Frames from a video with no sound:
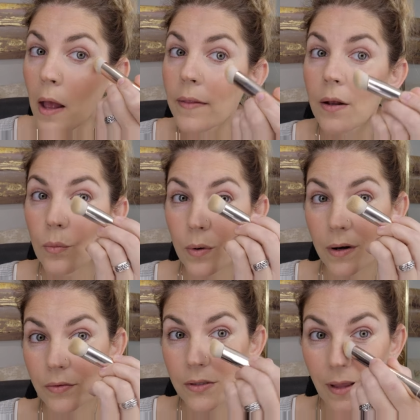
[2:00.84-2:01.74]
And then
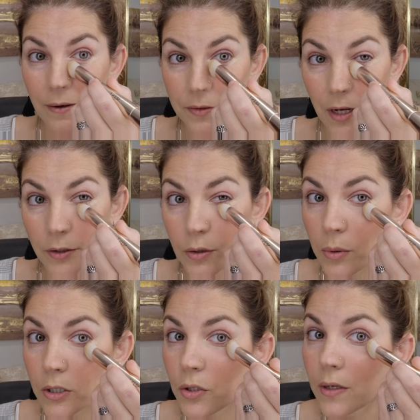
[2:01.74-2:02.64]
whatever's left on your
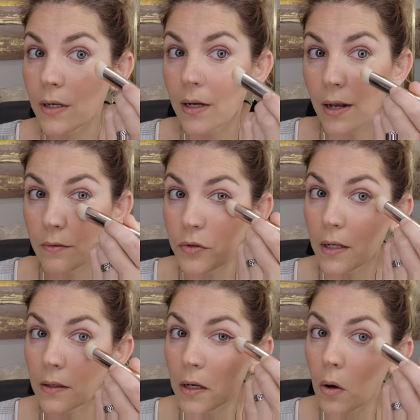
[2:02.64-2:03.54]
brush, you can kind of
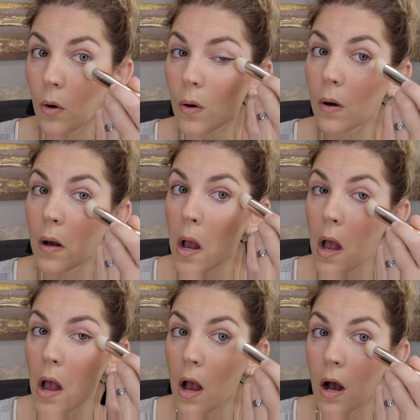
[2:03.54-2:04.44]
gently go
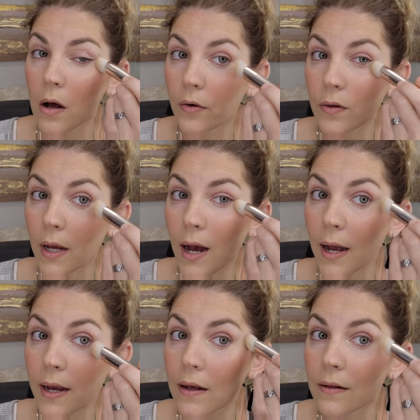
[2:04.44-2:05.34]
under the
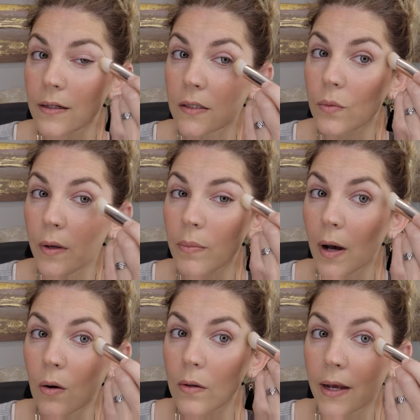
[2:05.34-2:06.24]
eye and then sweep
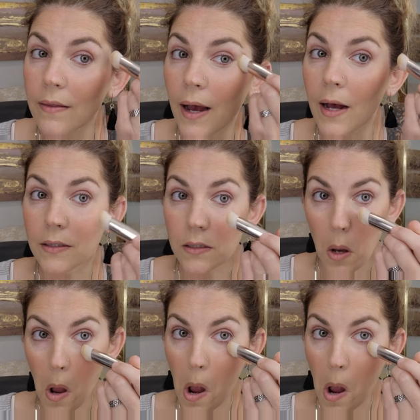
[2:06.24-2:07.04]
out like that.